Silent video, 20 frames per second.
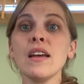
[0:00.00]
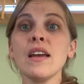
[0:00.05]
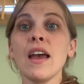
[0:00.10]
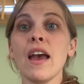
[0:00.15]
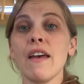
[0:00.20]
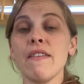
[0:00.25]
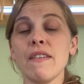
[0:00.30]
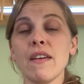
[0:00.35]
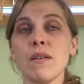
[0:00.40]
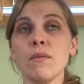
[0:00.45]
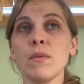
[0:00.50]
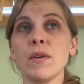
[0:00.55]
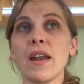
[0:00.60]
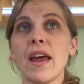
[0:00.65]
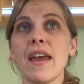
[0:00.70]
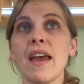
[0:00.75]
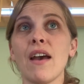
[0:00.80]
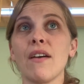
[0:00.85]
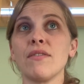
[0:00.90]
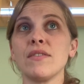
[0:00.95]
And then when
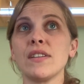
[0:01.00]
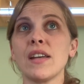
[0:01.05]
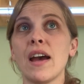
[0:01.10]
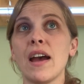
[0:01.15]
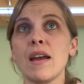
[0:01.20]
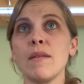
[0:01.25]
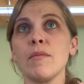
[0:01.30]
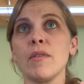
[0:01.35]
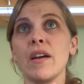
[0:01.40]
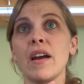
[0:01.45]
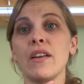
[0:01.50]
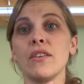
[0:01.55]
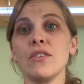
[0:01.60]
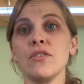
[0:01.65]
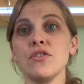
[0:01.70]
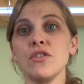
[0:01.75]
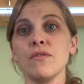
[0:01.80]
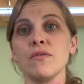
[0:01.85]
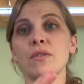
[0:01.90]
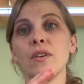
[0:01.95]
I have time or
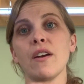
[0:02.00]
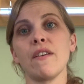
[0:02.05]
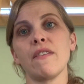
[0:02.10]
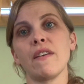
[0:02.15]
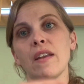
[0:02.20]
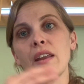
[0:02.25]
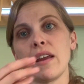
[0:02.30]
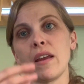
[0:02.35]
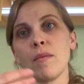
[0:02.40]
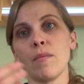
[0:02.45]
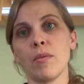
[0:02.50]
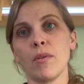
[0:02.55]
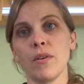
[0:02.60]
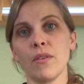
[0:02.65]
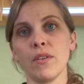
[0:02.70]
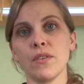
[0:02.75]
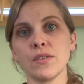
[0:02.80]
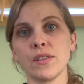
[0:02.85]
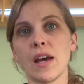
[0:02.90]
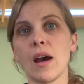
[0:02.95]
energy for it, then I can pull
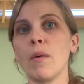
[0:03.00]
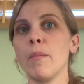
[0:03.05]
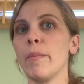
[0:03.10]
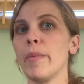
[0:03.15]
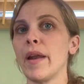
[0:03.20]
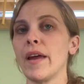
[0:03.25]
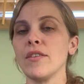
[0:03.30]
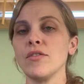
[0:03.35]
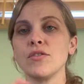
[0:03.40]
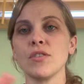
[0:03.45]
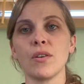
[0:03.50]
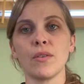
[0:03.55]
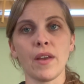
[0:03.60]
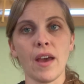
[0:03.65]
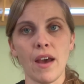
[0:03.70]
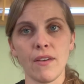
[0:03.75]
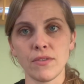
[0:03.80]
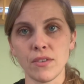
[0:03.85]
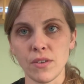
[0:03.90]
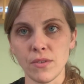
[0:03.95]
those out. But I don't
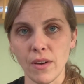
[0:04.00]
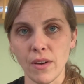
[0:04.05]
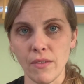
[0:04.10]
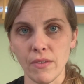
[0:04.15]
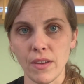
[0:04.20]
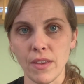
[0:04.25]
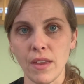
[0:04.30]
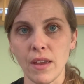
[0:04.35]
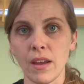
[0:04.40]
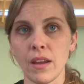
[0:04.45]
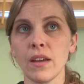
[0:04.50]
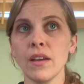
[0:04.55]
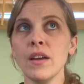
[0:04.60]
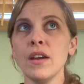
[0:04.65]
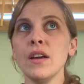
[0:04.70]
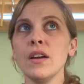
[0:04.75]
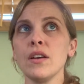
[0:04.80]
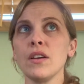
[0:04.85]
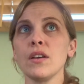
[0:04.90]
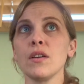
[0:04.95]
have to do everything.
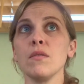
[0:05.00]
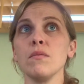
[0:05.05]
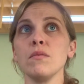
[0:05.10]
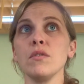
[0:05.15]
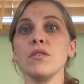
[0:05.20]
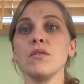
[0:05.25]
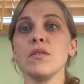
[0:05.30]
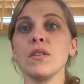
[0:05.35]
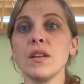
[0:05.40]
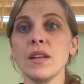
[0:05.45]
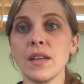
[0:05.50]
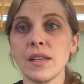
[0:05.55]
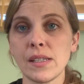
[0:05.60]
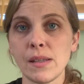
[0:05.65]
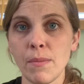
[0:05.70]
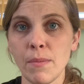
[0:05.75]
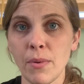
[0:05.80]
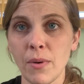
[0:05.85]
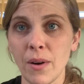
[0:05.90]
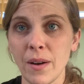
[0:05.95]
Community is
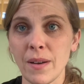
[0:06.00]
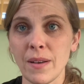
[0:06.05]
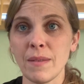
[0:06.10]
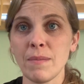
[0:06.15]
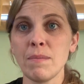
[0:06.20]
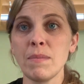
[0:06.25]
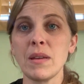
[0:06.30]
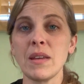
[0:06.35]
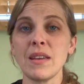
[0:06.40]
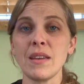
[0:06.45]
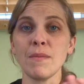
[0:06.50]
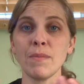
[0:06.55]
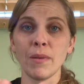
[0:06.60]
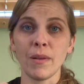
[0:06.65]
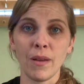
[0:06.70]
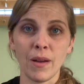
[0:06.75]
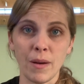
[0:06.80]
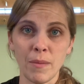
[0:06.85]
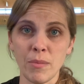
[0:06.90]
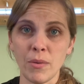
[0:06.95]
important. People
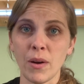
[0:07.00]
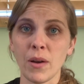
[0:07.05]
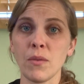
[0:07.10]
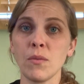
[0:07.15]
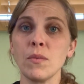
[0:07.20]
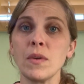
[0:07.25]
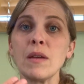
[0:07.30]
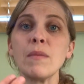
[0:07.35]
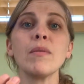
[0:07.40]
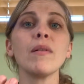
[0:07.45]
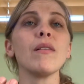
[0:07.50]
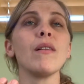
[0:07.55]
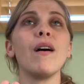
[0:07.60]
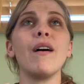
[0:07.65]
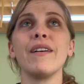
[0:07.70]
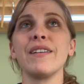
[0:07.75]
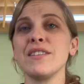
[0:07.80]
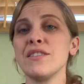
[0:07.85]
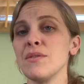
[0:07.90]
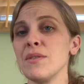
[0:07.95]
are important. We
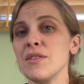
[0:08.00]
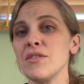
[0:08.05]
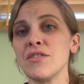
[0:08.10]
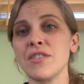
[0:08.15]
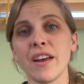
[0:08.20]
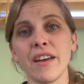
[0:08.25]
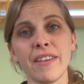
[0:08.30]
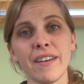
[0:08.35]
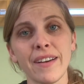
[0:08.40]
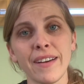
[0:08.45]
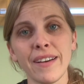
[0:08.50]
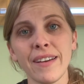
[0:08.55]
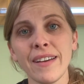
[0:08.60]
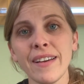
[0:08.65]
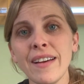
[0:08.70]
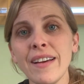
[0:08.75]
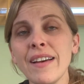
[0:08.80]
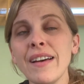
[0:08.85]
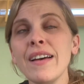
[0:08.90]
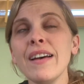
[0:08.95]
belong to each other.
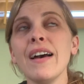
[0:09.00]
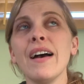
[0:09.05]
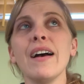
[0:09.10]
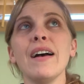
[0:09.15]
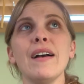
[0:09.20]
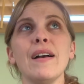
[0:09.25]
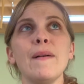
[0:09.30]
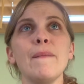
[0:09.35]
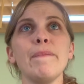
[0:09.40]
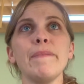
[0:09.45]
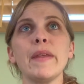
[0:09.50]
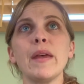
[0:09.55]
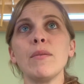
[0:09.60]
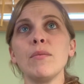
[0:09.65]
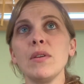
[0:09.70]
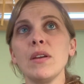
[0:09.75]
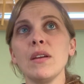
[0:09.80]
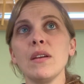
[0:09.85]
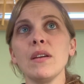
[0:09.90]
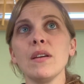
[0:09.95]
And
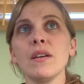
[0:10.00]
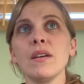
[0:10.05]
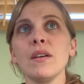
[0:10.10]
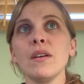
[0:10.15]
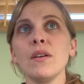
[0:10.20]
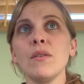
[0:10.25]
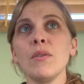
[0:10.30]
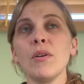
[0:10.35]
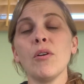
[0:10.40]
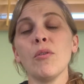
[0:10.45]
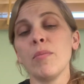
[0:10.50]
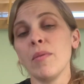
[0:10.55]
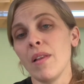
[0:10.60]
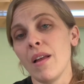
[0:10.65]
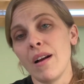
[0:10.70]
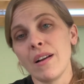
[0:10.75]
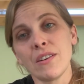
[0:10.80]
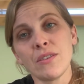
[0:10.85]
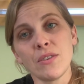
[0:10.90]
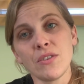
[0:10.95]
we will
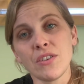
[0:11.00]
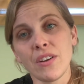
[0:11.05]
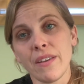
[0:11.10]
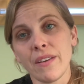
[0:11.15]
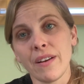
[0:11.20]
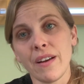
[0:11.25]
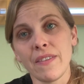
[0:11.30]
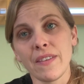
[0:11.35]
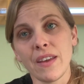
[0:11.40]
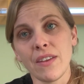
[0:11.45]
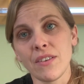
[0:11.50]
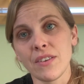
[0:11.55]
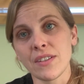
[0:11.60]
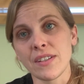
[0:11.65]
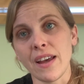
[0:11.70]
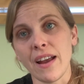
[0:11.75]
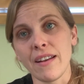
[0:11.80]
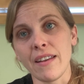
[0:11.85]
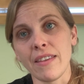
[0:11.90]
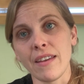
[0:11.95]
belong to each other on the other
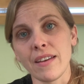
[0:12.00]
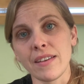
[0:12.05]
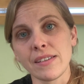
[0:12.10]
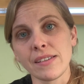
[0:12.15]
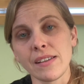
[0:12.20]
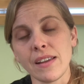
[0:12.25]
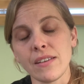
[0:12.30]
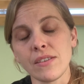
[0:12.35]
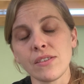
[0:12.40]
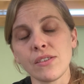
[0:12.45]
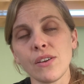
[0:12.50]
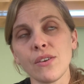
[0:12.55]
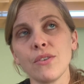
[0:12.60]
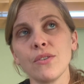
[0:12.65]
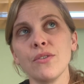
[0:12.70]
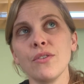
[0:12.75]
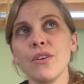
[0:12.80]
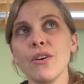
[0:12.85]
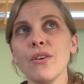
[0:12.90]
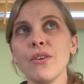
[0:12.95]
side of this. And so
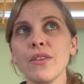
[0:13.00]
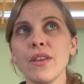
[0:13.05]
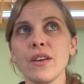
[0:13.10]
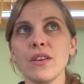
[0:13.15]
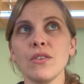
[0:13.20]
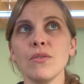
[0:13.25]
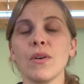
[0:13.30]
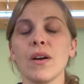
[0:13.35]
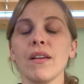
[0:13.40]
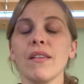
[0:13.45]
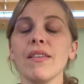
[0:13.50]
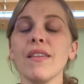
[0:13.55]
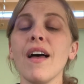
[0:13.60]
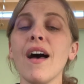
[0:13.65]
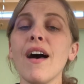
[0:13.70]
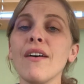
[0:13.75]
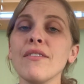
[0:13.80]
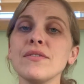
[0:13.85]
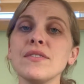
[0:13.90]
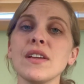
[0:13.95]
know that you are
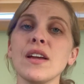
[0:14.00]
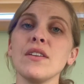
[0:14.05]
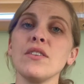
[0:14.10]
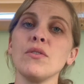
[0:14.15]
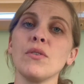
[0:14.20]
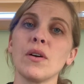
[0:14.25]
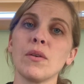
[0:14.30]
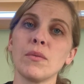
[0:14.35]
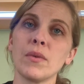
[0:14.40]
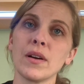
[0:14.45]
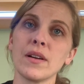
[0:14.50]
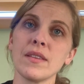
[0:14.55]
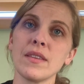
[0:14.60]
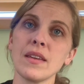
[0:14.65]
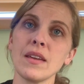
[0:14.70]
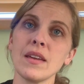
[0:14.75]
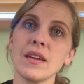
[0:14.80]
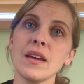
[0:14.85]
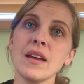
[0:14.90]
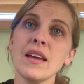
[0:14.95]
loved and you are
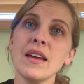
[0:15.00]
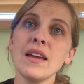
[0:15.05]
worthy.